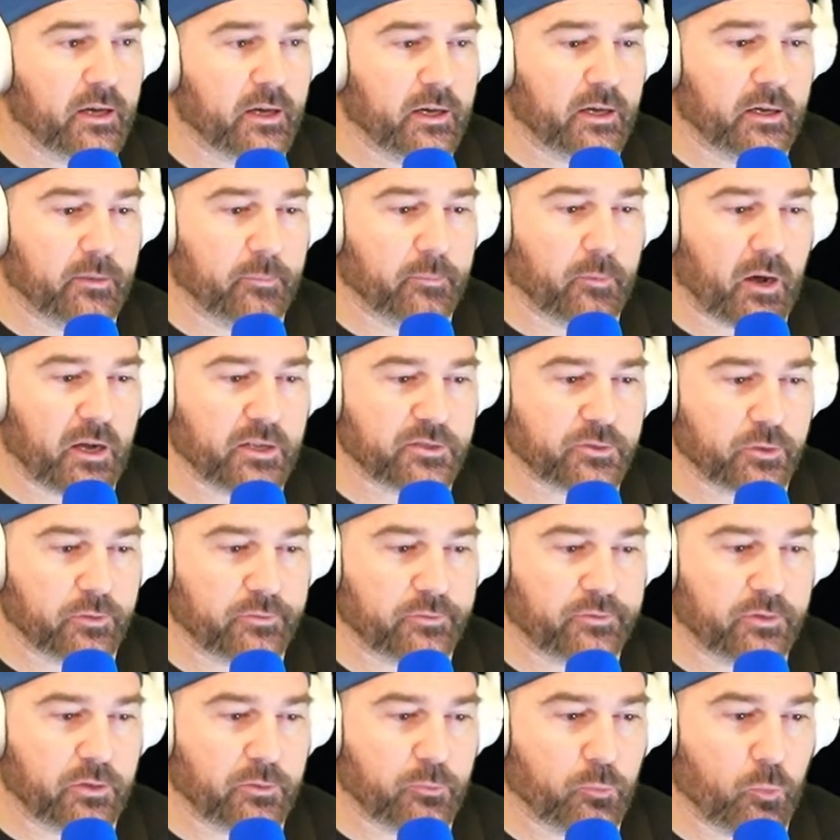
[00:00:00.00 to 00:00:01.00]
also if
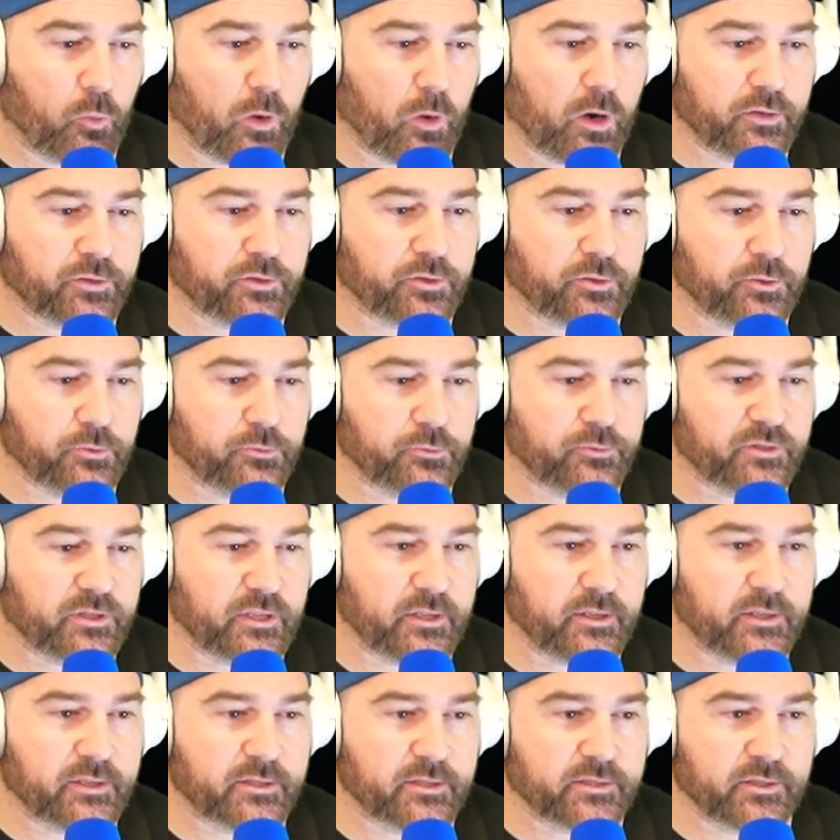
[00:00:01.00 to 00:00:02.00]
you want to see
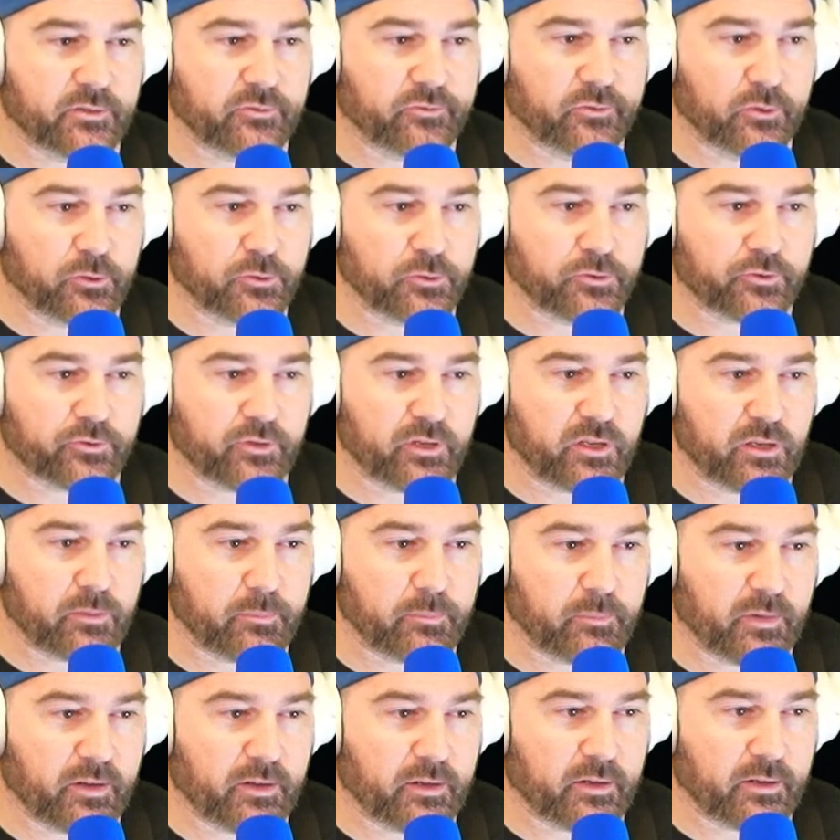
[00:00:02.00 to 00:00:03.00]
this in full
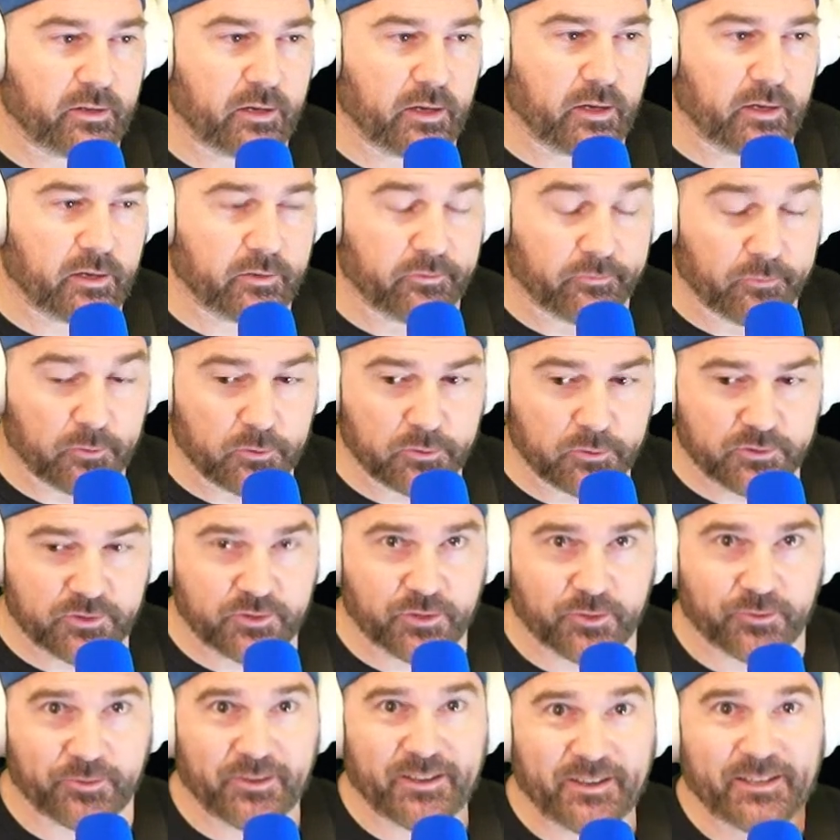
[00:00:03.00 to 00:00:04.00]

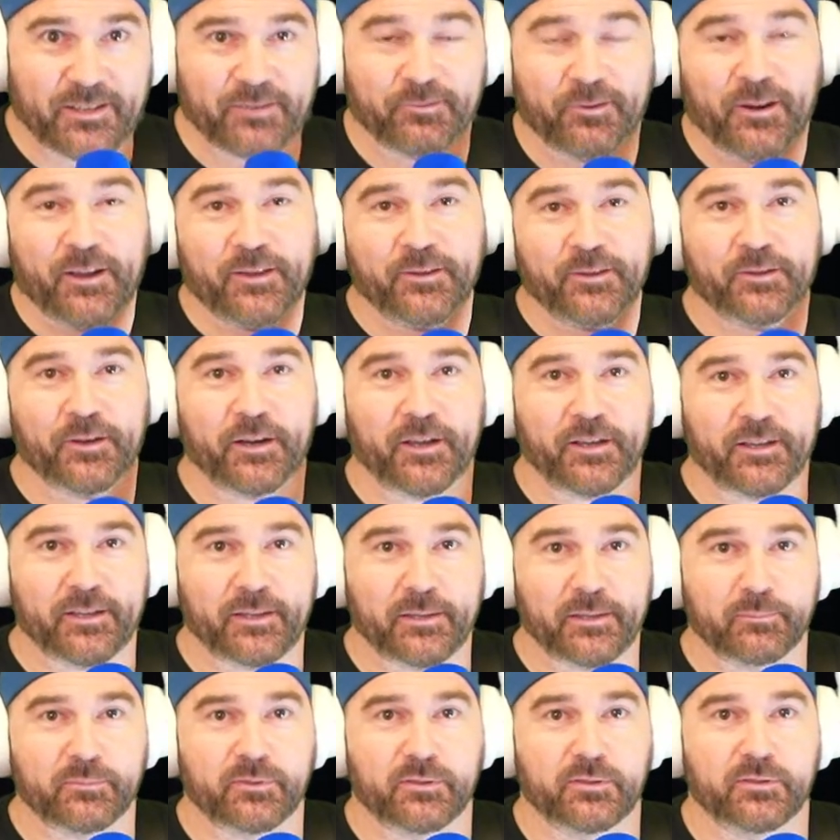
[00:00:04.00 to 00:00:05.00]
screen rather, I
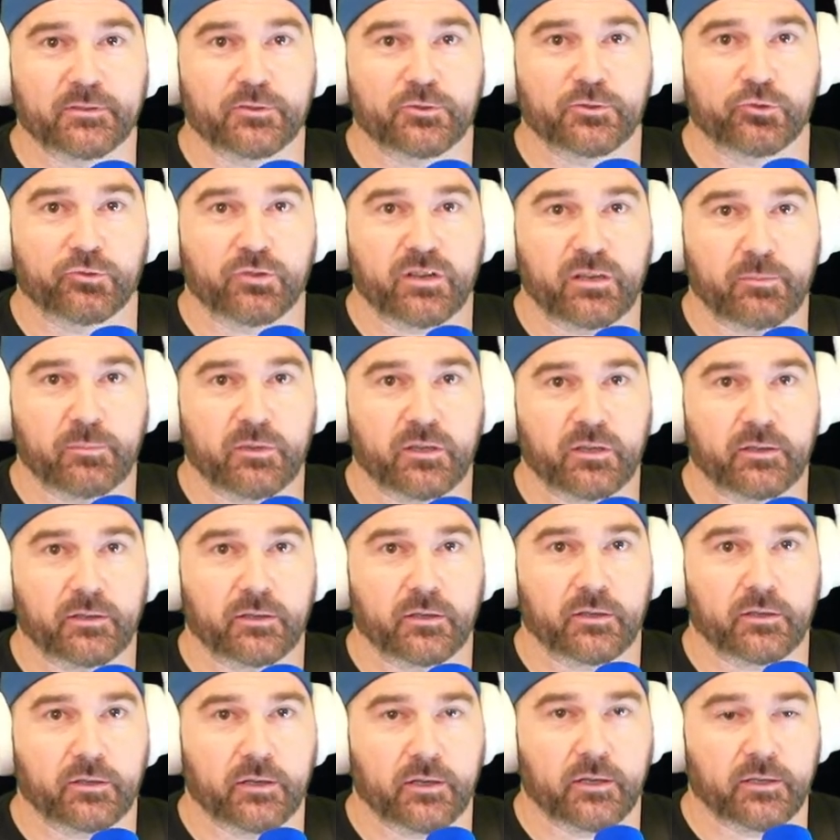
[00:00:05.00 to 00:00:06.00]
am
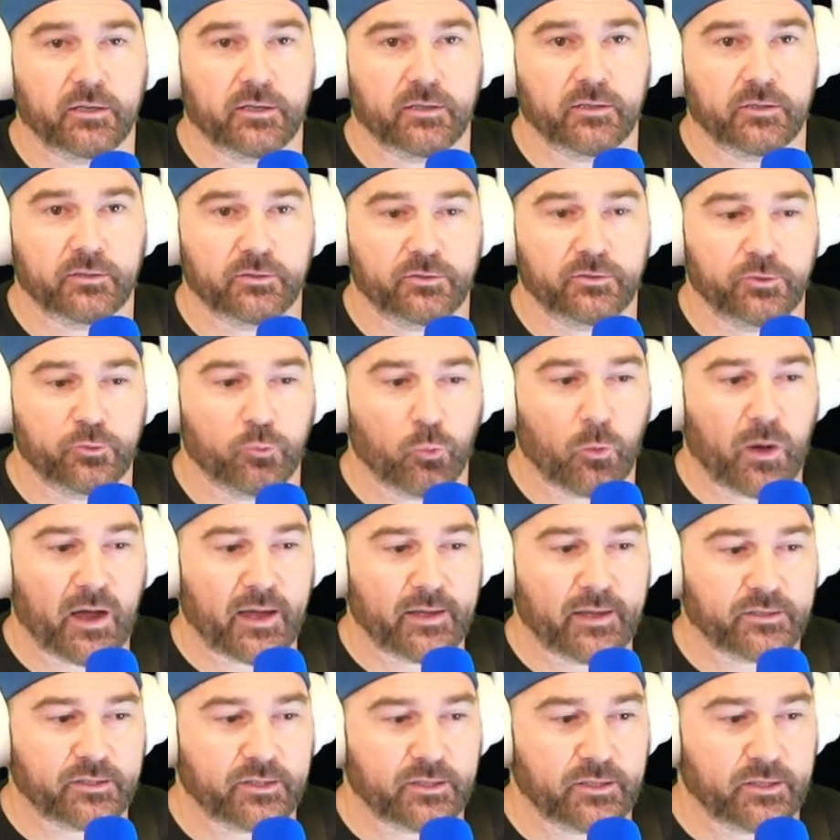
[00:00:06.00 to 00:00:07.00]
streaming to
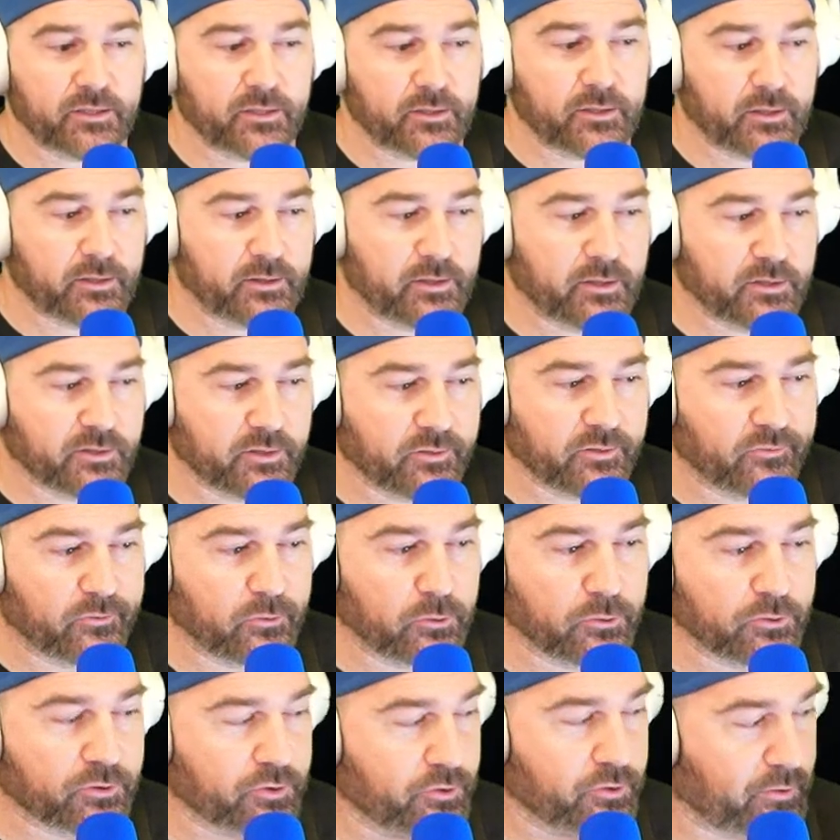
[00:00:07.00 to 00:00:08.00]
YT, and there's a full
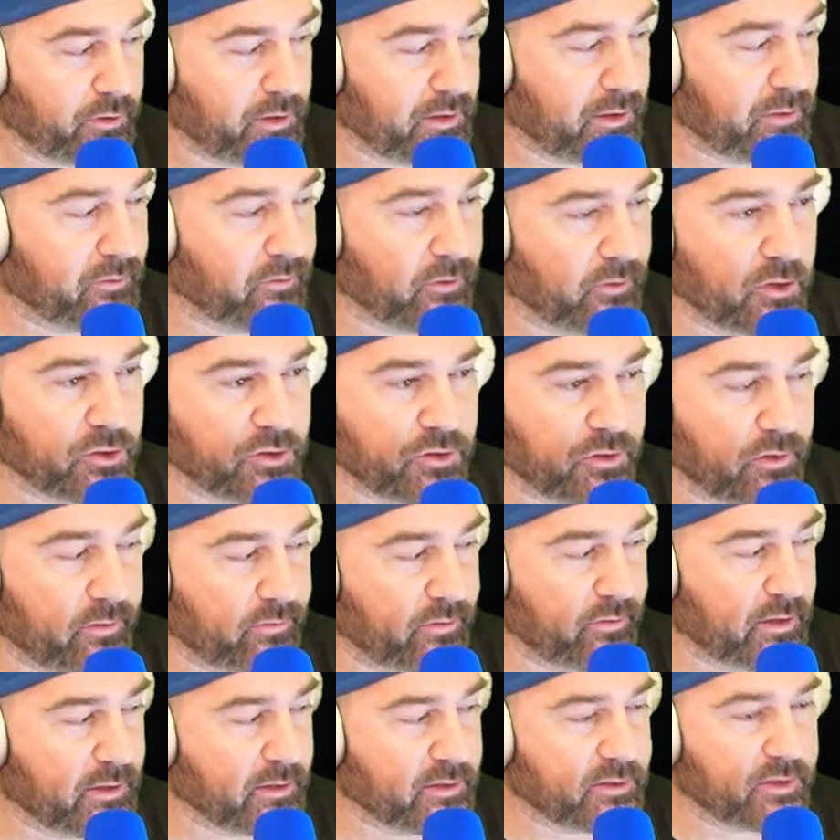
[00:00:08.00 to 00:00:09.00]
screen version of
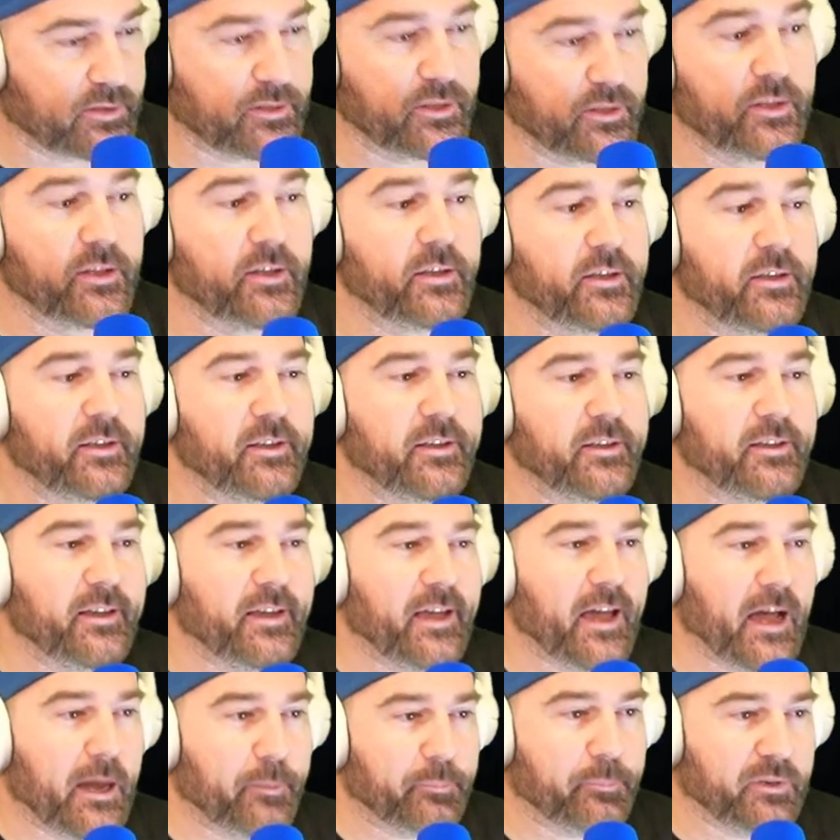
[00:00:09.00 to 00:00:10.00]
this
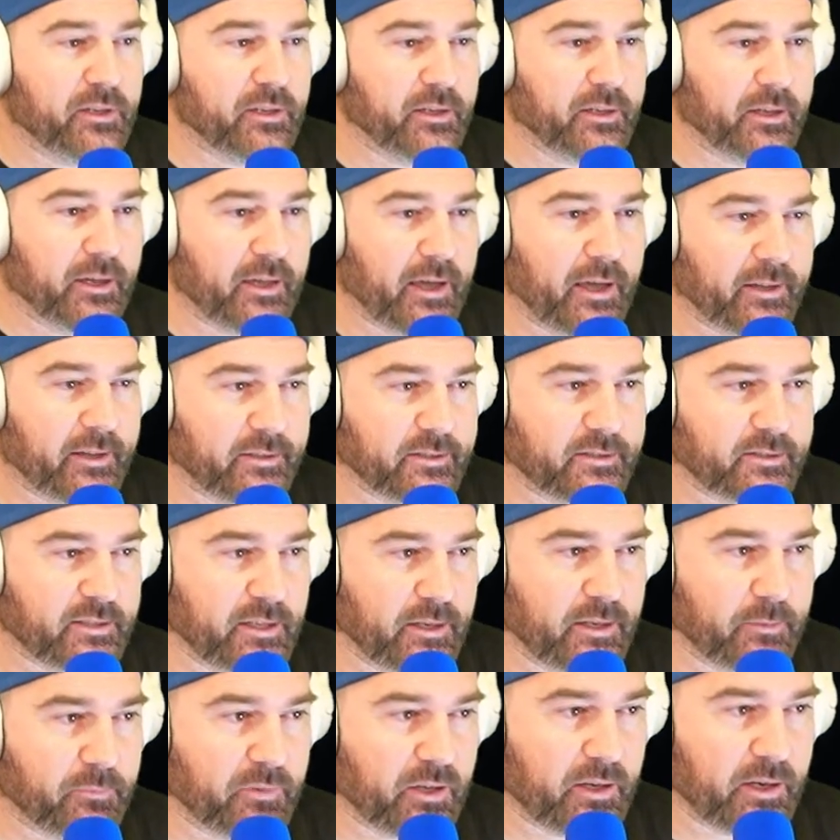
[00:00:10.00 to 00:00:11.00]
happening at the
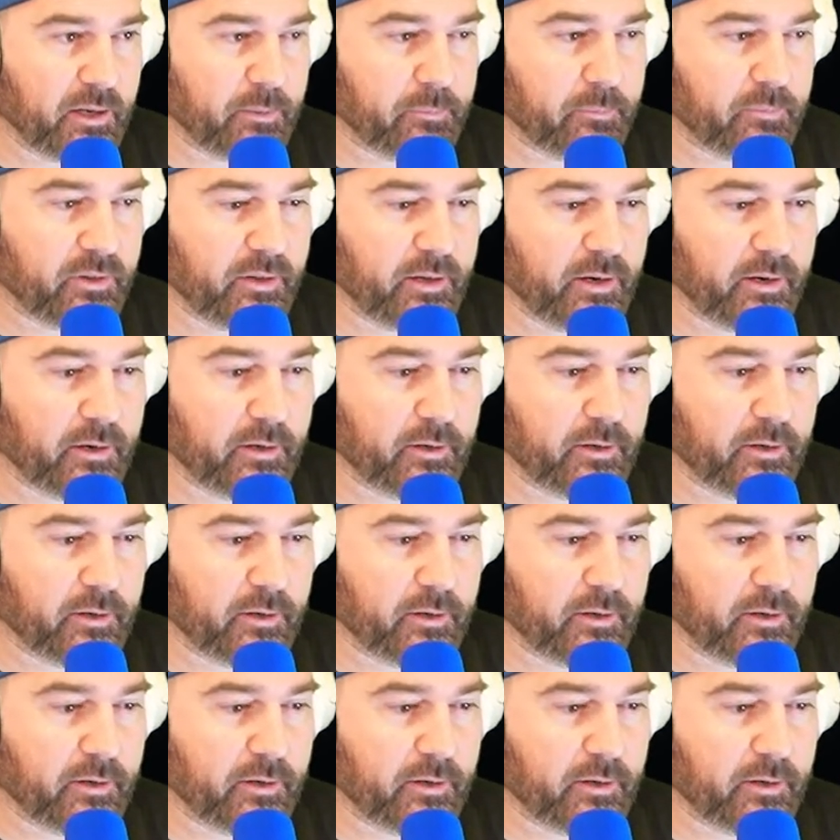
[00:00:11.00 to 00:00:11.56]
same time there.